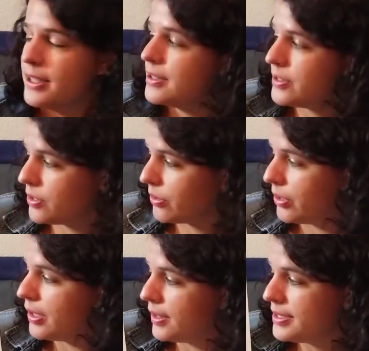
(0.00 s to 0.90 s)

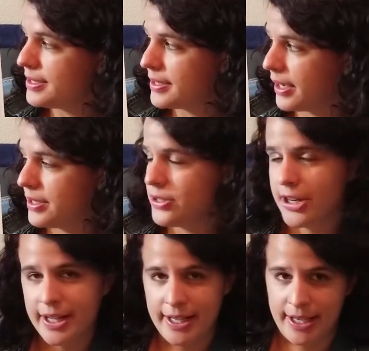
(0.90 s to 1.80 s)
So this is us
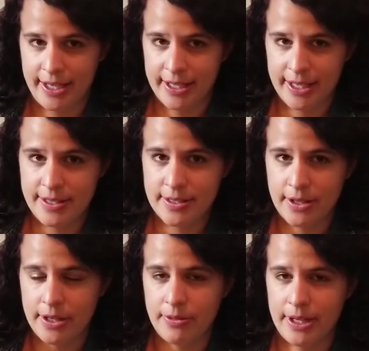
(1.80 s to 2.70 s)
trying to get kids
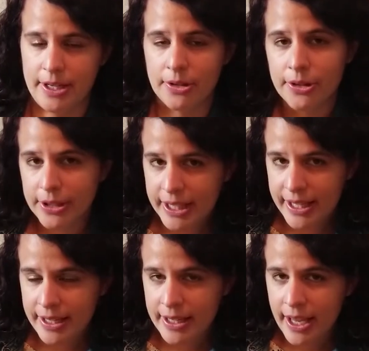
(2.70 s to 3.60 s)
started reading
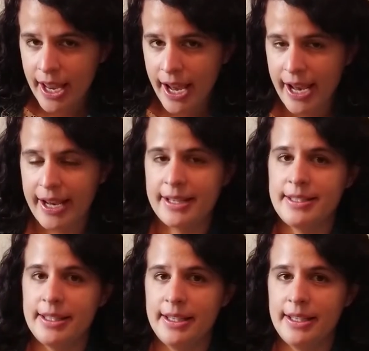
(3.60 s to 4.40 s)
early, and